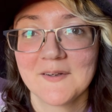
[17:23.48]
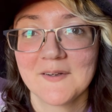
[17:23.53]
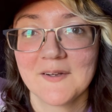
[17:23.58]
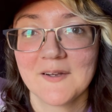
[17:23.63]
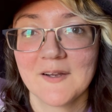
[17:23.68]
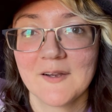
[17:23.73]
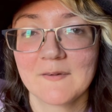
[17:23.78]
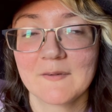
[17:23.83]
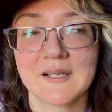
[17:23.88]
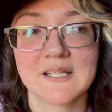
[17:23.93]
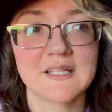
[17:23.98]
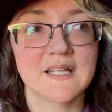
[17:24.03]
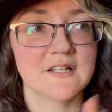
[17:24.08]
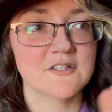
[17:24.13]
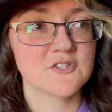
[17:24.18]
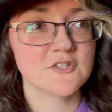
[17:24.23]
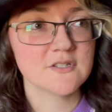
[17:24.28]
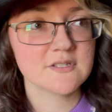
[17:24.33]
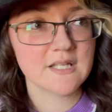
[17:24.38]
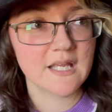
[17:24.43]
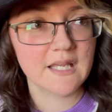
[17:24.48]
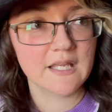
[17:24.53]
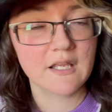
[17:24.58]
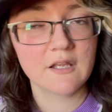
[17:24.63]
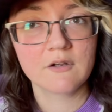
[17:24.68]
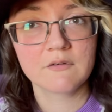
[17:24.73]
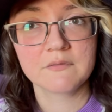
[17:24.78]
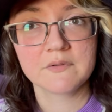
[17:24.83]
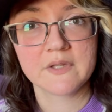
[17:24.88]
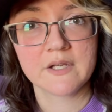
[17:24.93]
Alright, yeah, it's just
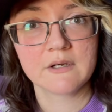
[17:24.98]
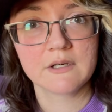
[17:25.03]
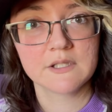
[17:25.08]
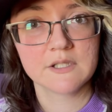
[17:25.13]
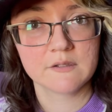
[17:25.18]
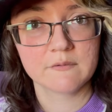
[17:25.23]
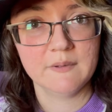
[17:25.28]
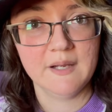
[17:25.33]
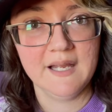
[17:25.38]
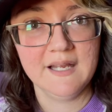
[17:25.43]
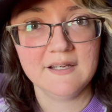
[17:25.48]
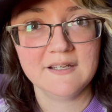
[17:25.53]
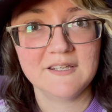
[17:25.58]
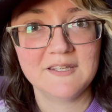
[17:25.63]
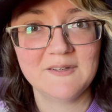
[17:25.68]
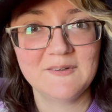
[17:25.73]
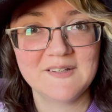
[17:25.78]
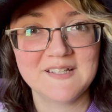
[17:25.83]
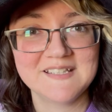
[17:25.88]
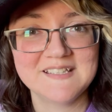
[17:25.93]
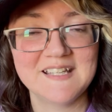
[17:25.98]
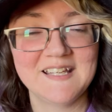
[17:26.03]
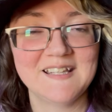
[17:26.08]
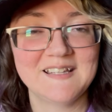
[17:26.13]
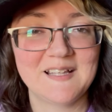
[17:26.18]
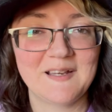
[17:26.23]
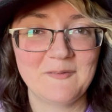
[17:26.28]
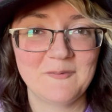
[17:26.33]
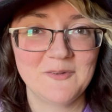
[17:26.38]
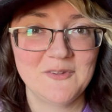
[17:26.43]
hanging over there on the rack. You can take
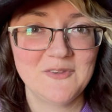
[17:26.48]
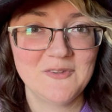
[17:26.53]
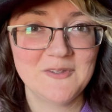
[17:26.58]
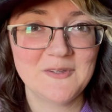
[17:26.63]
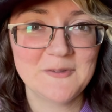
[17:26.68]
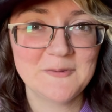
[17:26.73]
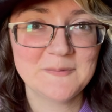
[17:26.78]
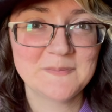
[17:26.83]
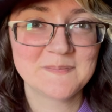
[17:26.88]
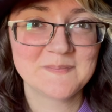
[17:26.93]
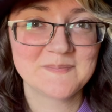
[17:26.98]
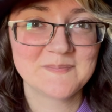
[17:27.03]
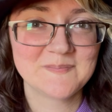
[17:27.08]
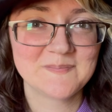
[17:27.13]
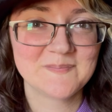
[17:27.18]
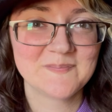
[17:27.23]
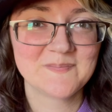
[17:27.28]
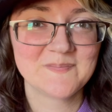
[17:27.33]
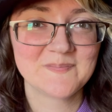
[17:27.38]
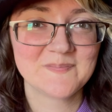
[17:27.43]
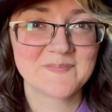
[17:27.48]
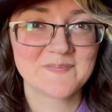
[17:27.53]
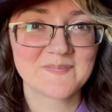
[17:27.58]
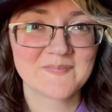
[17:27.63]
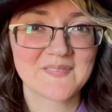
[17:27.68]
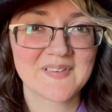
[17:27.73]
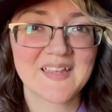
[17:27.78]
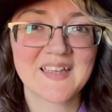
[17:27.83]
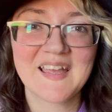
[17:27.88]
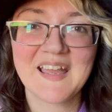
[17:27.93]
that with you.
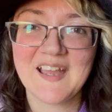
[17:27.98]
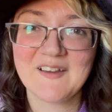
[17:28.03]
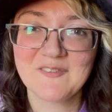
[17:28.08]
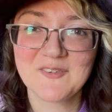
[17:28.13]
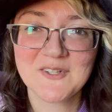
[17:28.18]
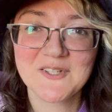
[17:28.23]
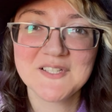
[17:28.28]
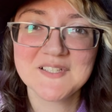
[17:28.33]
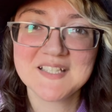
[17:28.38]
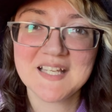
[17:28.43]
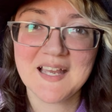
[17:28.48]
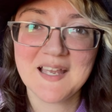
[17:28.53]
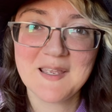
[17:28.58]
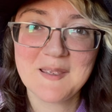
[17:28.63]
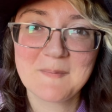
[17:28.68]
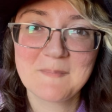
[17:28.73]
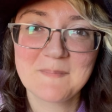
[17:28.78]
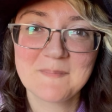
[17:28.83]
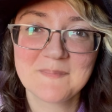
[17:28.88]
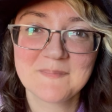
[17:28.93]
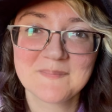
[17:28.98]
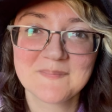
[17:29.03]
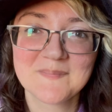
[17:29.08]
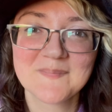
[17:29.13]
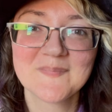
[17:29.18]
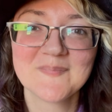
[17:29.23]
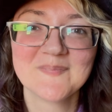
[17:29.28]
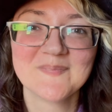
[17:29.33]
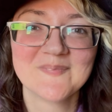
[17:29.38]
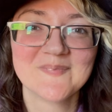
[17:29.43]
Have a good time.
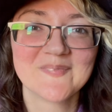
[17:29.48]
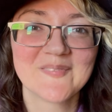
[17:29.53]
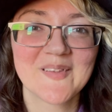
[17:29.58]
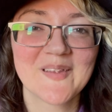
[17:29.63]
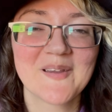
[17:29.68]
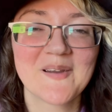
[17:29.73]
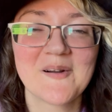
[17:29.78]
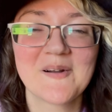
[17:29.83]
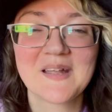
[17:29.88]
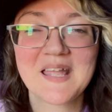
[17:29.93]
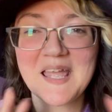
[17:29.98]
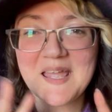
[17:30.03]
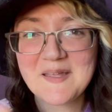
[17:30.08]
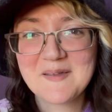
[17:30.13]
Okay.